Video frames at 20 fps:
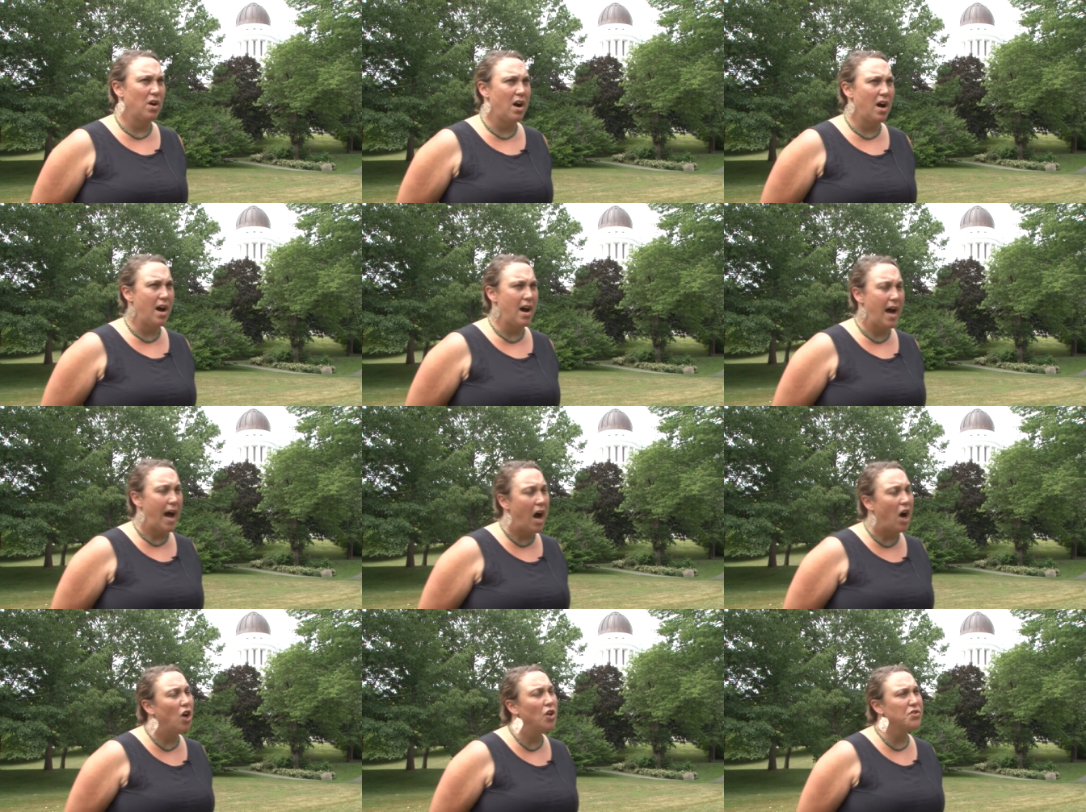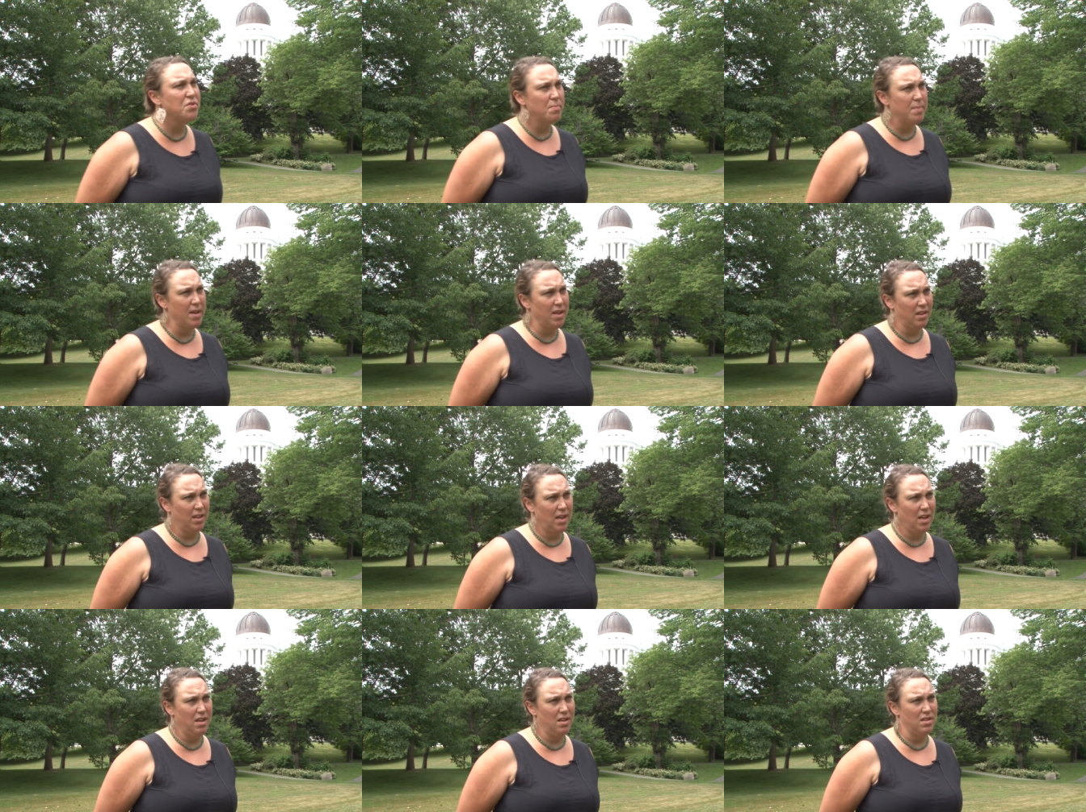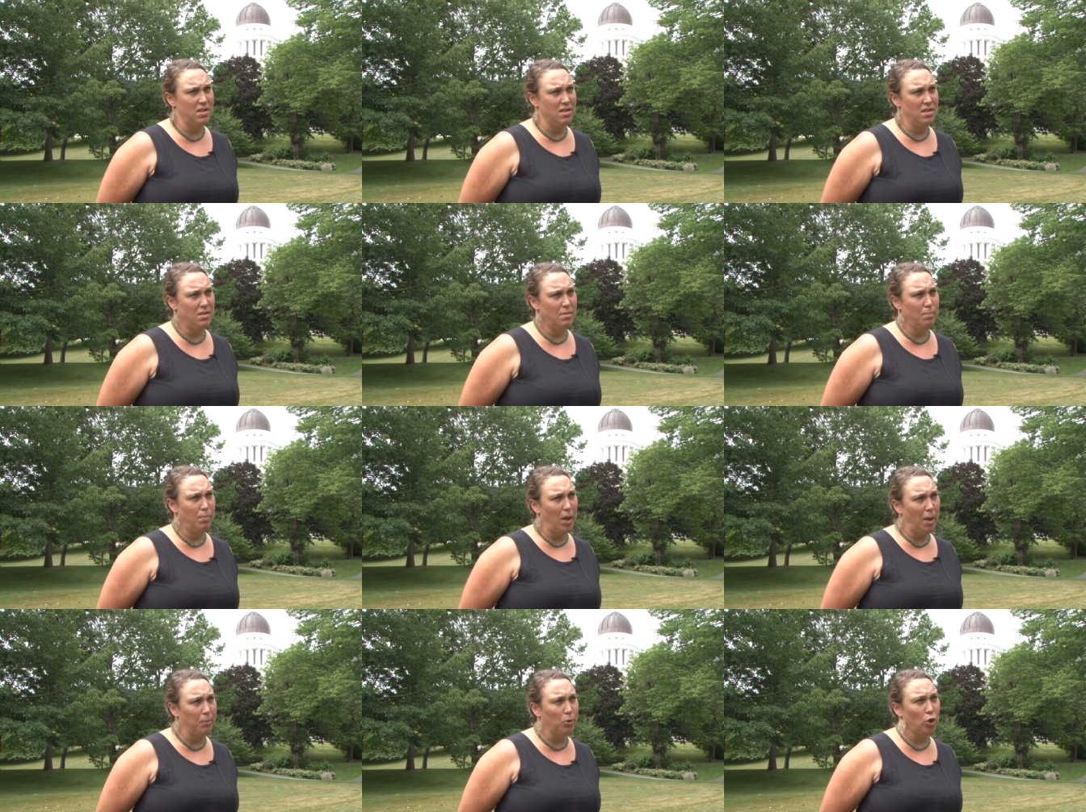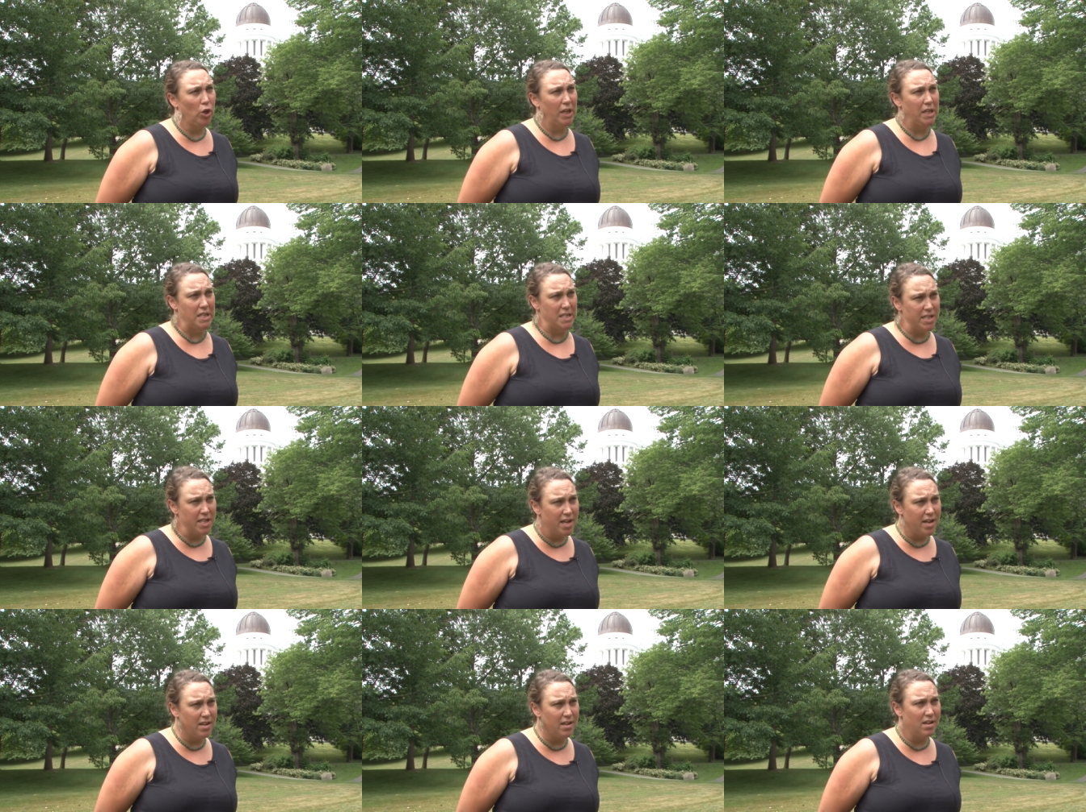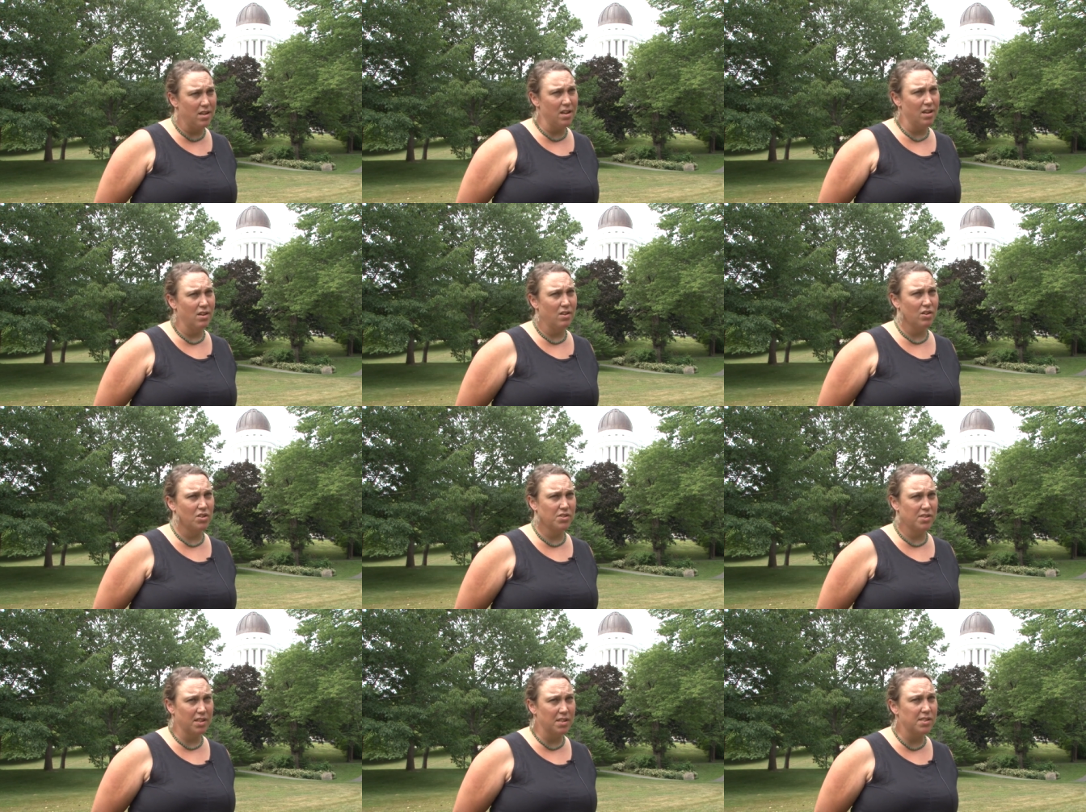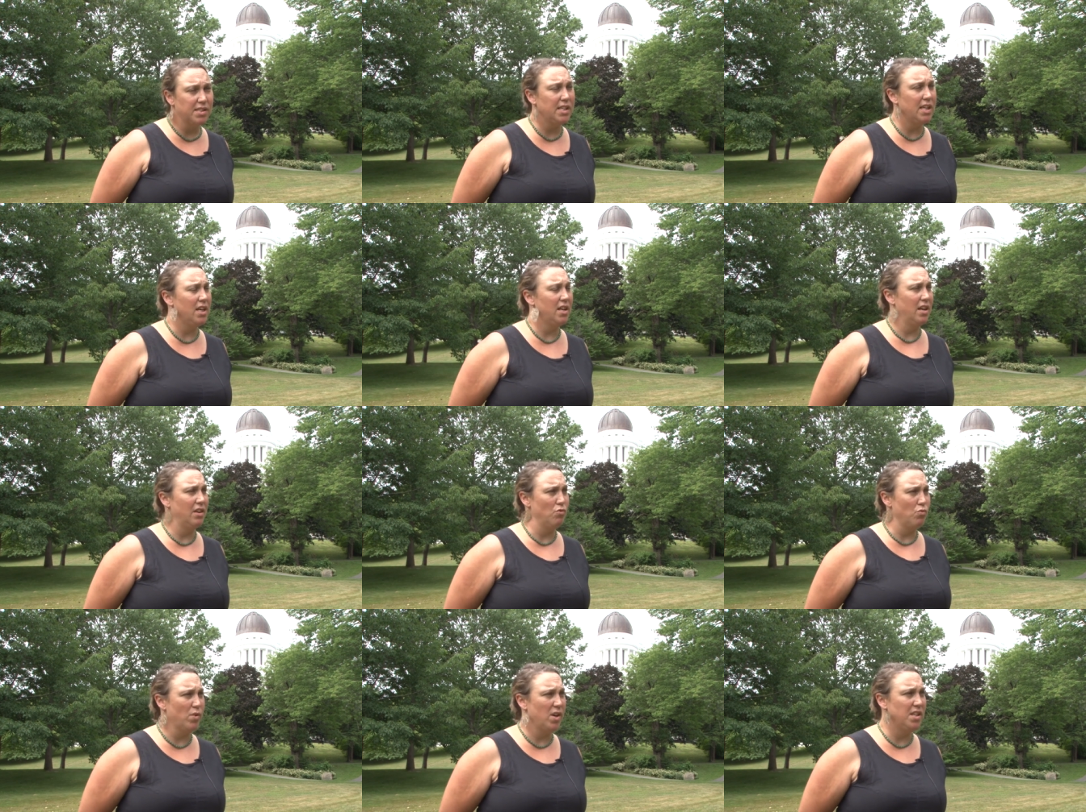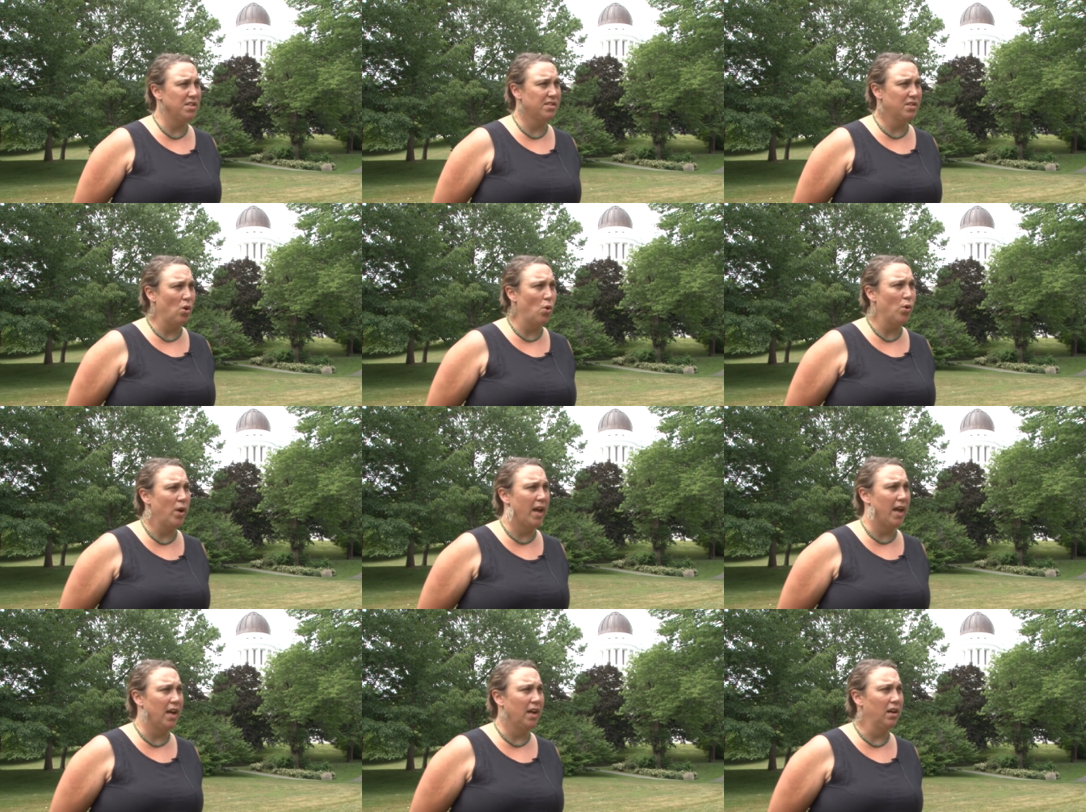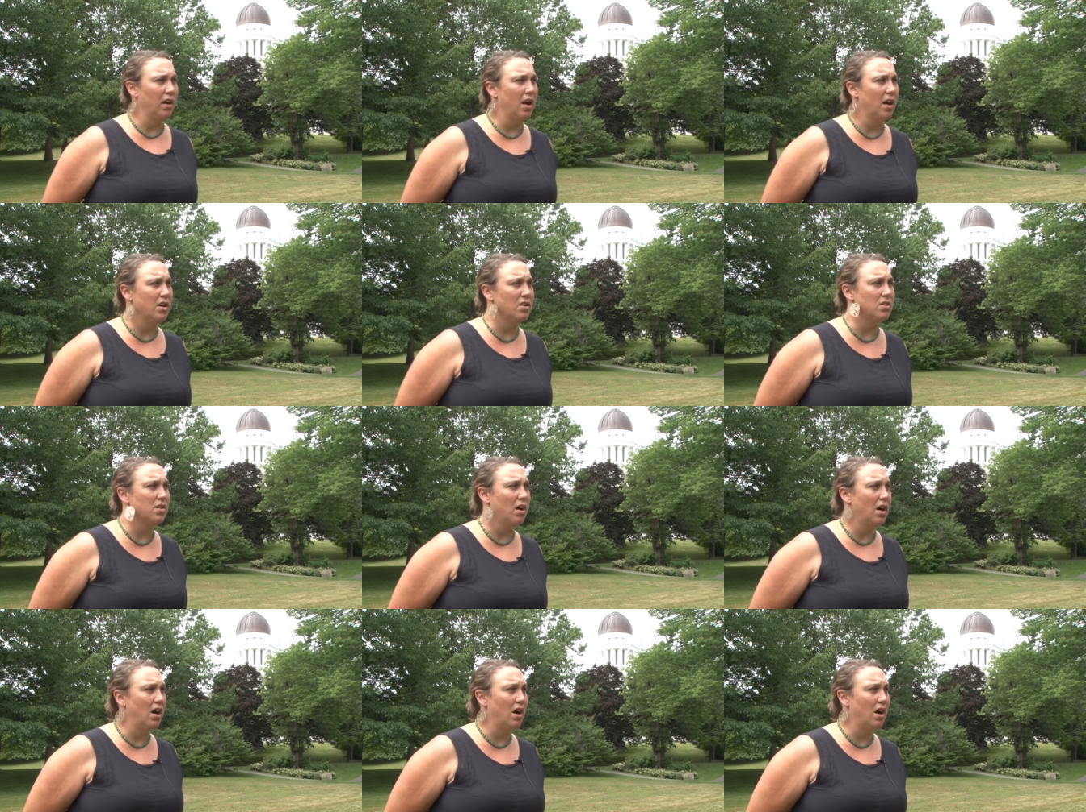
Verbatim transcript: uh, ultimately Plum Creek did succeed in rezoning a,